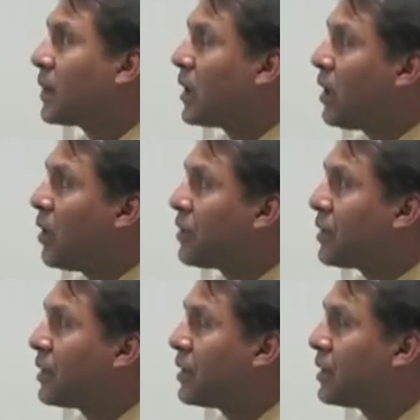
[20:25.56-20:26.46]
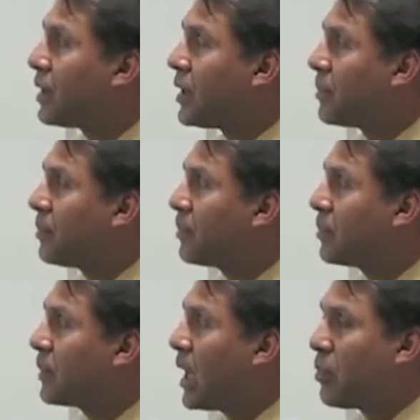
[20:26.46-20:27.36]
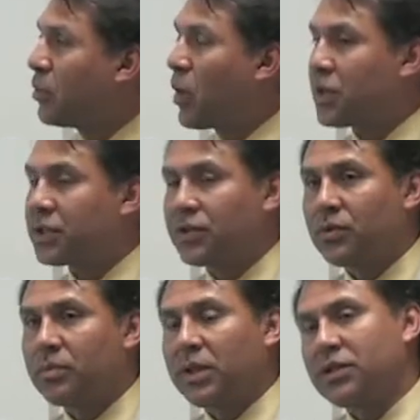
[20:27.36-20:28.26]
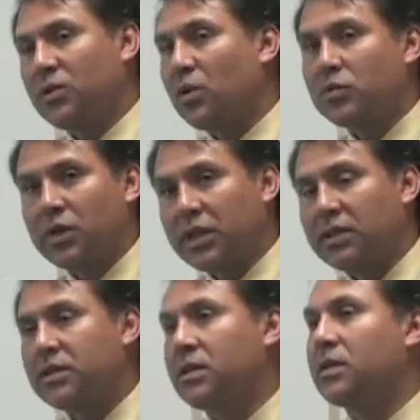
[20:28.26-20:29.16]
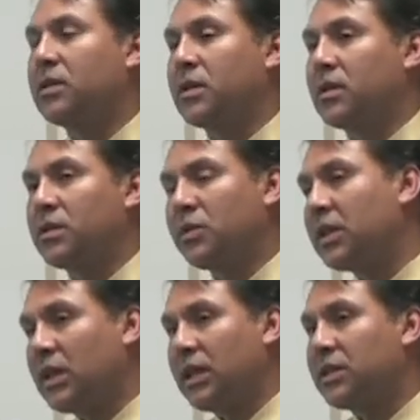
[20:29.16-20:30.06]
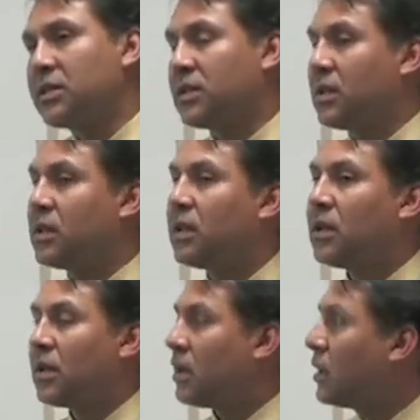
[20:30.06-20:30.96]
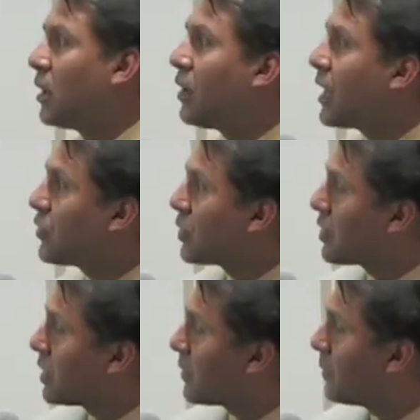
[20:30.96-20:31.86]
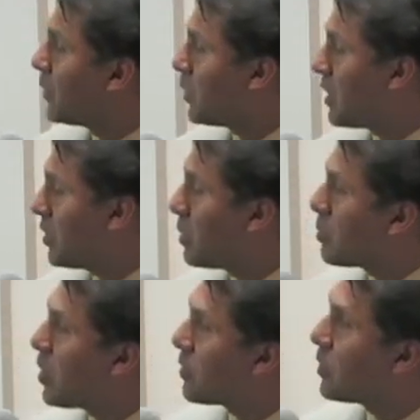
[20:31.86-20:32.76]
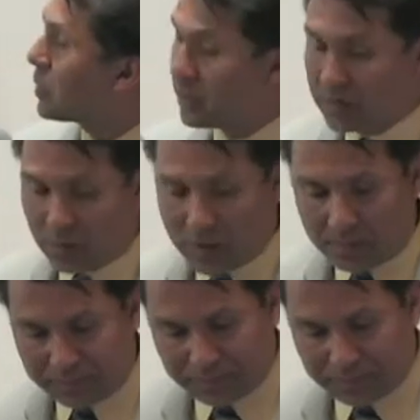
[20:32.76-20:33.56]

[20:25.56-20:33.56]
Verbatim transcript: all the uh, capital projects to replace storm drains and uh, street lights and uh, all that sort of thing. So that's a big part of what we do as well.